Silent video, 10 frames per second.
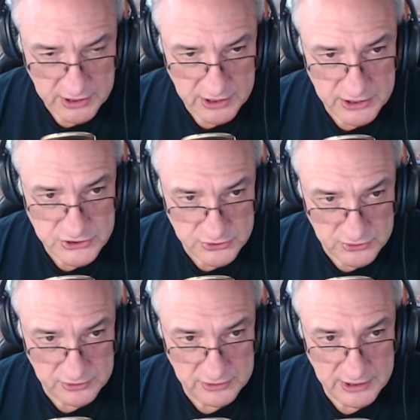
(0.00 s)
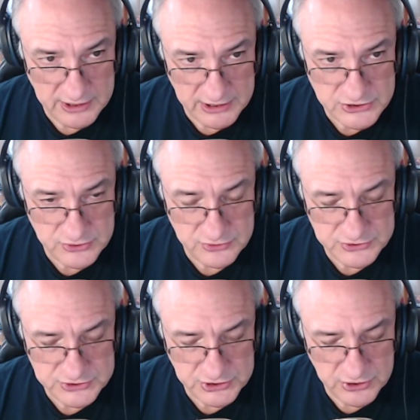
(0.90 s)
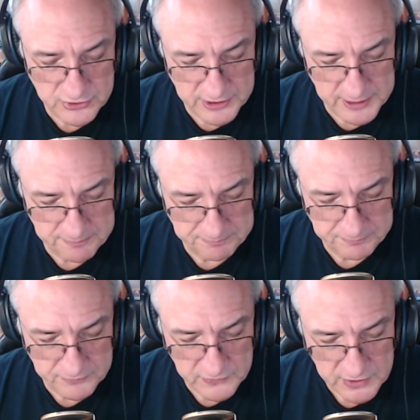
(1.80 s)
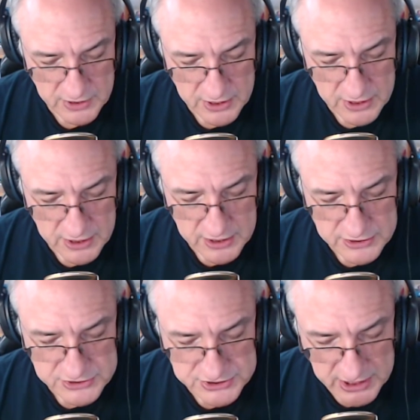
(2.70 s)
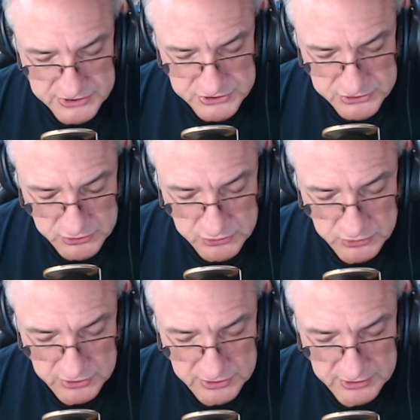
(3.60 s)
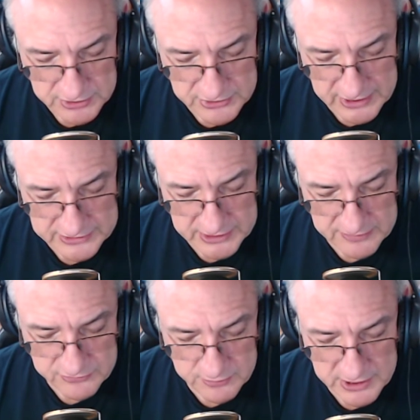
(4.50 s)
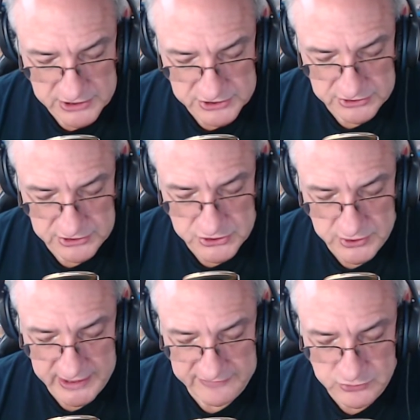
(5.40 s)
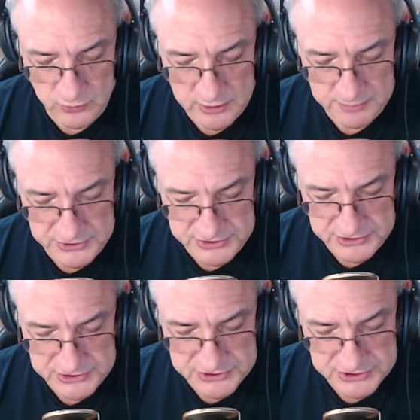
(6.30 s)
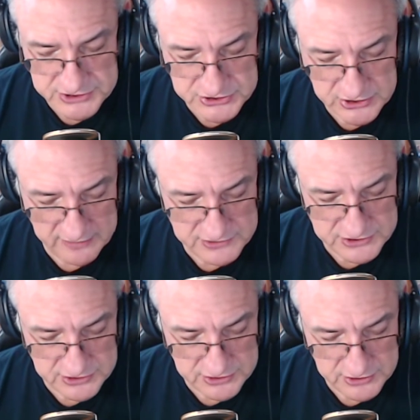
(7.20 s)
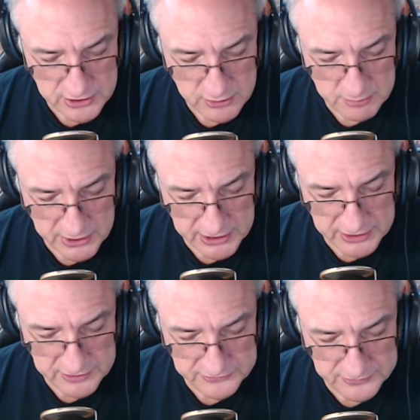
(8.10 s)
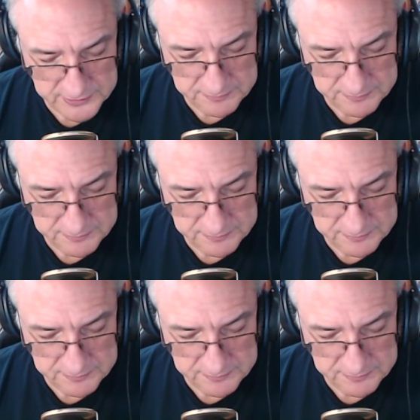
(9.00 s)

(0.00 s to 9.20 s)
Internal and external security. Chances are good that the information that drives one business is coveted by another.